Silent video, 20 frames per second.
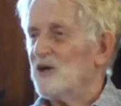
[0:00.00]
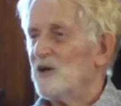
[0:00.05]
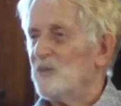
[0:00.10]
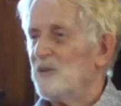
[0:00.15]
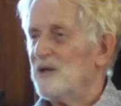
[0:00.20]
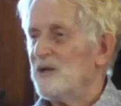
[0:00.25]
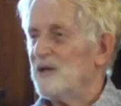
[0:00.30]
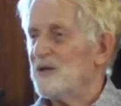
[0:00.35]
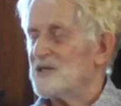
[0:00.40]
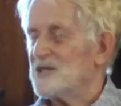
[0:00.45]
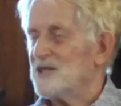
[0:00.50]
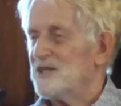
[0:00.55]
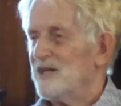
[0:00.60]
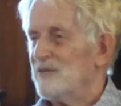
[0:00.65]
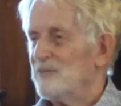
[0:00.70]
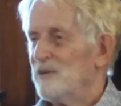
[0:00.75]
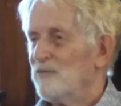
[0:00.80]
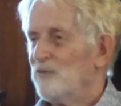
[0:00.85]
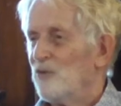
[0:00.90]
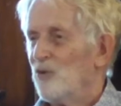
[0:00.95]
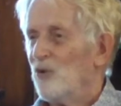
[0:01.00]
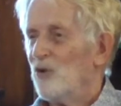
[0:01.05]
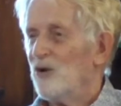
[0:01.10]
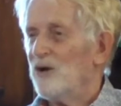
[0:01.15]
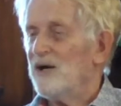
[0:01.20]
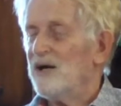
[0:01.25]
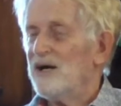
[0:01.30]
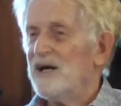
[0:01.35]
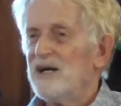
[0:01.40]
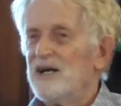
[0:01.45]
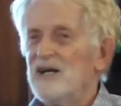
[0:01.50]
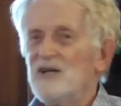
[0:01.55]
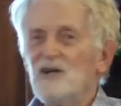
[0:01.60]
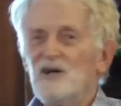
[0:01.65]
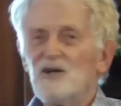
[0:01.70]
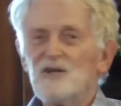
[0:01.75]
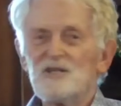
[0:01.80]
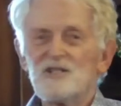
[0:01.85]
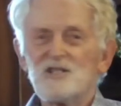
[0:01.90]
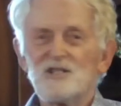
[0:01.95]
nobody else had done before. He
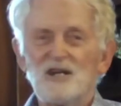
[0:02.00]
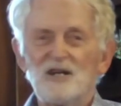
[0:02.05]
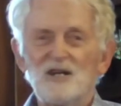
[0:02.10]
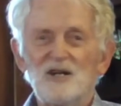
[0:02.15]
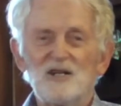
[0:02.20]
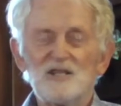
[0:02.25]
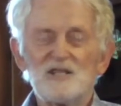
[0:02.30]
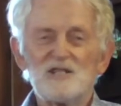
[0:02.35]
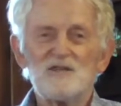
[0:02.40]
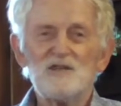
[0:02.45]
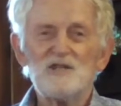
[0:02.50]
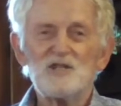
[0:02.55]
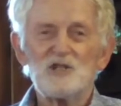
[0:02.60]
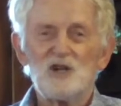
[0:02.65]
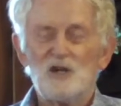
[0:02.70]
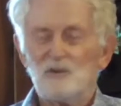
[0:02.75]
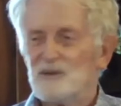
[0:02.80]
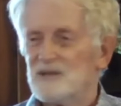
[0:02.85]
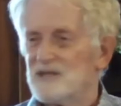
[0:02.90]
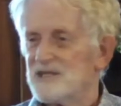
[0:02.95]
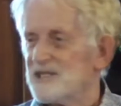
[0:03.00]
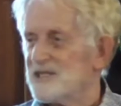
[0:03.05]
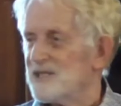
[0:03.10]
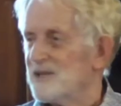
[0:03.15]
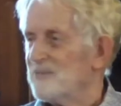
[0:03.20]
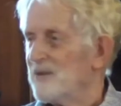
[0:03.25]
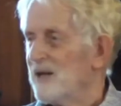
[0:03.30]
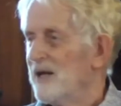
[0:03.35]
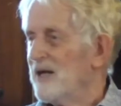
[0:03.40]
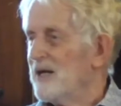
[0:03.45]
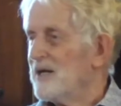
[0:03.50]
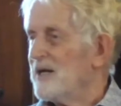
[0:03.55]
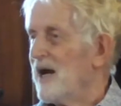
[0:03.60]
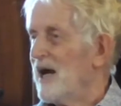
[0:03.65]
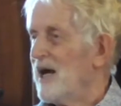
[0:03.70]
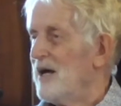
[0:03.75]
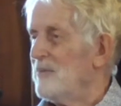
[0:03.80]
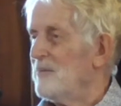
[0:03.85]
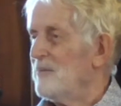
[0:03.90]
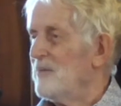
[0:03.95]
noticed that lots of these comets
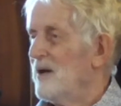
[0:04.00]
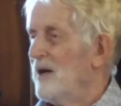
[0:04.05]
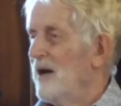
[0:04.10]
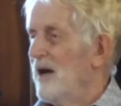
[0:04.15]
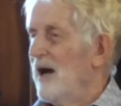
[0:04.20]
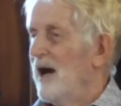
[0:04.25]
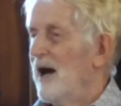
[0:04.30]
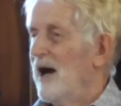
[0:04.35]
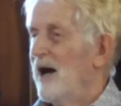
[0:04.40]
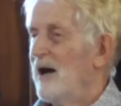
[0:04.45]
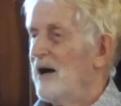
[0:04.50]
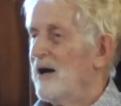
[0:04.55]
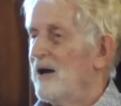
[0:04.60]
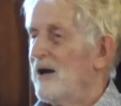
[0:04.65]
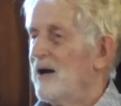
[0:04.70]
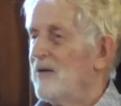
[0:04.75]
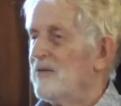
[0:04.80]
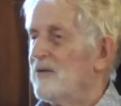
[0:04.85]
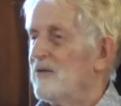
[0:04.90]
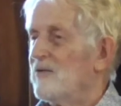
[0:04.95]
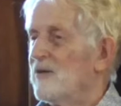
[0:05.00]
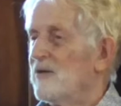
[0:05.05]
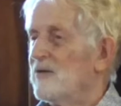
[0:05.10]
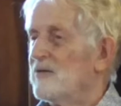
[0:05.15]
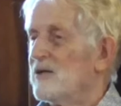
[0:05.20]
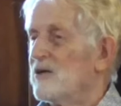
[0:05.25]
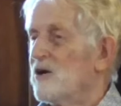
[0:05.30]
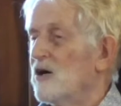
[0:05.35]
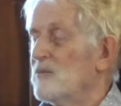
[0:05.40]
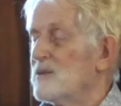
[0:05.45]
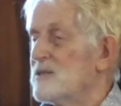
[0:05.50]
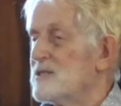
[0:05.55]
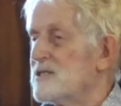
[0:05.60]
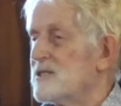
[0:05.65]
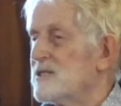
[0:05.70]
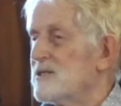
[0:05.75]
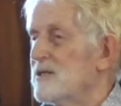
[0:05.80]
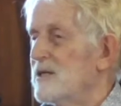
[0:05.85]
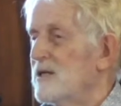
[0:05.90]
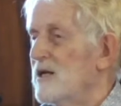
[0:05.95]
came, the
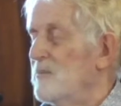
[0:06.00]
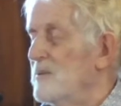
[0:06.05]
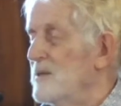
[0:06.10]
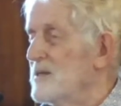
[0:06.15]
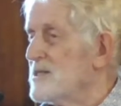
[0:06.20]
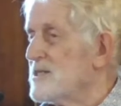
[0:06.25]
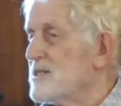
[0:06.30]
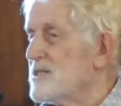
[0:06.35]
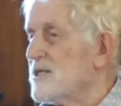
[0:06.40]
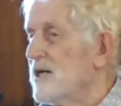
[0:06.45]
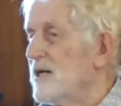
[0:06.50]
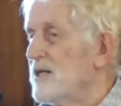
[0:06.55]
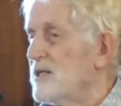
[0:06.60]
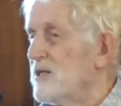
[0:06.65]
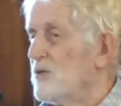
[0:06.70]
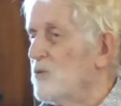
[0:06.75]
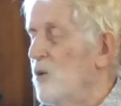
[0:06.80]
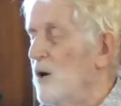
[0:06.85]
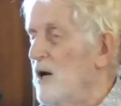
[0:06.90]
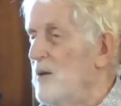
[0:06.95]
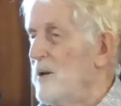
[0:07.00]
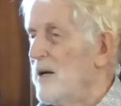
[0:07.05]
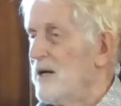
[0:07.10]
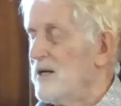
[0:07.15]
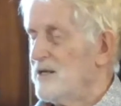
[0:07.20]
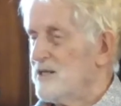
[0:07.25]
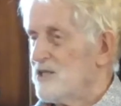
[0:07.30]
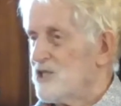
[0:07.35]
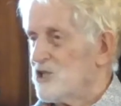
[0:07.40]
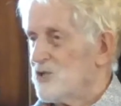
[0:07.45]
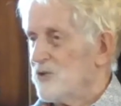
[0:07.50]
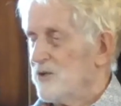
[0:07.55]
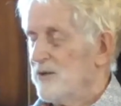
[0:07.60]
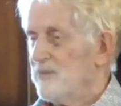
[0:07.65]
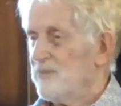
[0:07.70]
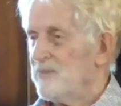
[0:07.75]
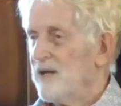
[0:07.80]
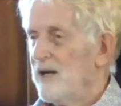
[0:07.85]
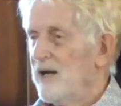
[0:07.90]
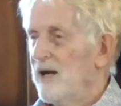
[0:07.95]
comets that had been sighted way back in history
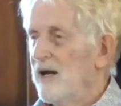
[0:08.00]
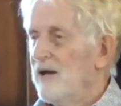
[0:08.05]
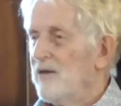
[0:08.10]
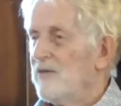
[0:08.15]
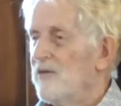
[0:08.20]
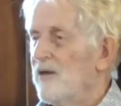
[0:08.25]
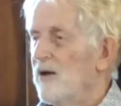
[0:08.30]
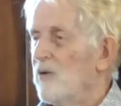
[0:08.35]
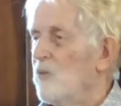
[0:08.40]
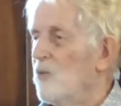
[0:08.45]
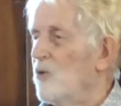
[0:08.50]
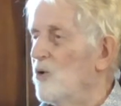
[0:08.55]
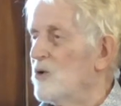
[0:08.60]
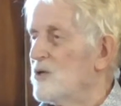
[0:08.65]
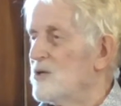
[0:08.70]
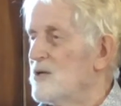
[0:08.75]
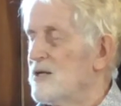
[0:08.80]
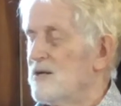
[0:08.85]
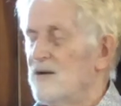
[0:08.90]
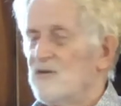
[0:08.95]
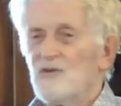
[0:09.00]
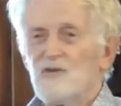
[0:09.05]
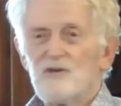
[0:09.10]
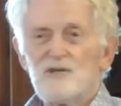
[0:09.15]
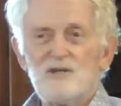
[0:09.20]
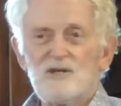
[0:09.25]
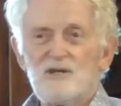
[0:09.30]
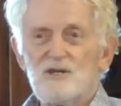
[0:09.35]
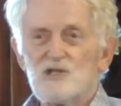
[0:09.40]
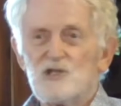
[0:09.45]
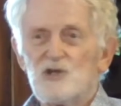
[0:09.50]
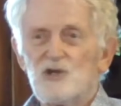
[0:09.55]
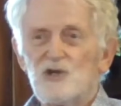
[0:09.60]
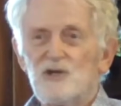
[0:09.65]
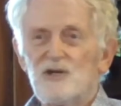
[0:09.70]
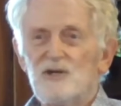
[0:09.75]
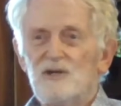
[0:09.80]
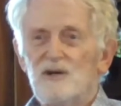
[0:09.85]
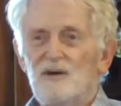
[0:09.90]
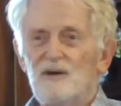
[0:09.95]
were a
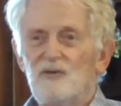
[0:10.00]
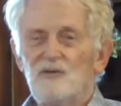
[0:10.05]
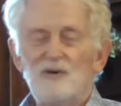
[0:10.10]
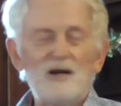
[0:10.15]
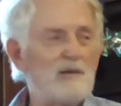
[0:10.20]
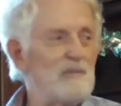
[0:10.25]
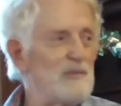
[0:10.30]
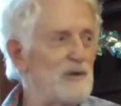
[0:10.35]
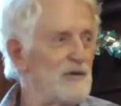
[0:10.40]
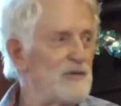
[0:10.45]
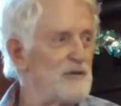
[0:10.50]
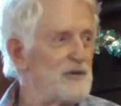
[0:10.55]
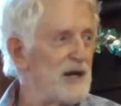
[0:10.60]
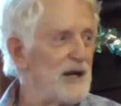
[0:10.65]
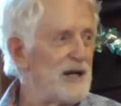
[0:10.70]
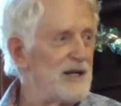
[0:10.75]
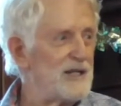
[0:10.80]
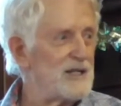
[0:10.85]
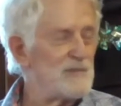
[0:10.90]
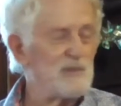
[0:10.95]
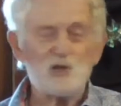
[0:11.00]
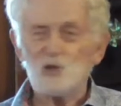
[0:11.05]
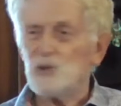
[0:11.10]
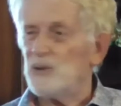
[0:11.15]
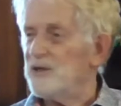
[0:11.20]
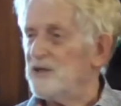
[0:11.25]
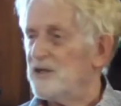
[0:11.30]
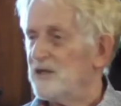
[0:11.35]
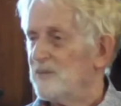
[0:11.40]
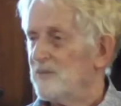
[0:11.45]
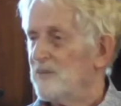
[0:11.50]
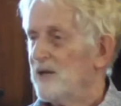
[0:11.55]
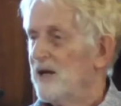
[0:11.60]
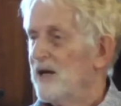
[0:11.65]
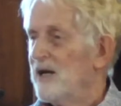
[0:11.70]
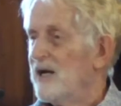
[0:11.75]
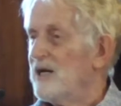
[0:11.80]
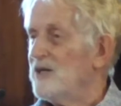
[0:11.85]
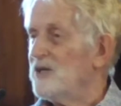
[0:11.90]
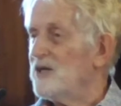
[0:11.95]
certain number of days between them.
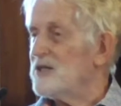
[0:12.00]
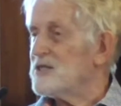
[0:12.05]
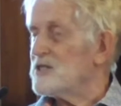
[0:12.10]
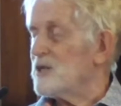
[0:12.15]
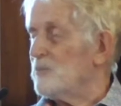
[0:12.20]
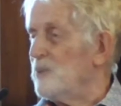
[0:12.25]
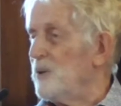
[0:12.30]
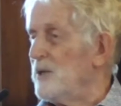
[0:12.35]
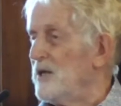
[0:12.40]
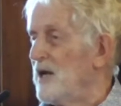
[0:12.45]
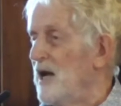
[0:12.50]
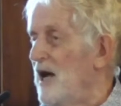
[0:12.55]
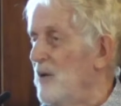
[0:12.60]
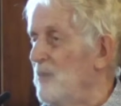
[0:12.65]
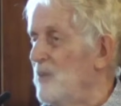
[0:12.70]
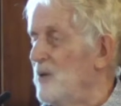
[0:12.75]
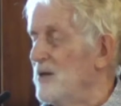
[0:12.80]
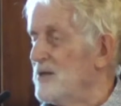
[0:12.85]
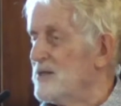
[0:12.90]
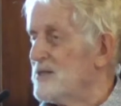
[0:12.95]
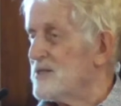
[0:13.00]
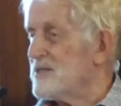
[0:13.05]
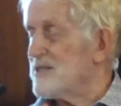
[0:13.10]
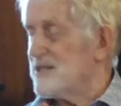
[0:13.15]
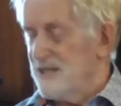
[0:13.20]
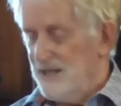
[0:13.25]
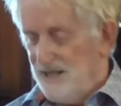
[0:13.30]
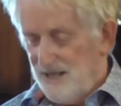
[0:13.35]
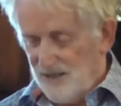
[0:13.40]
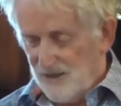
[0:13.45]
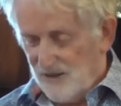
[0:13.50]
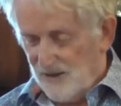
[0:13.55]
He noticed that Peter Appian's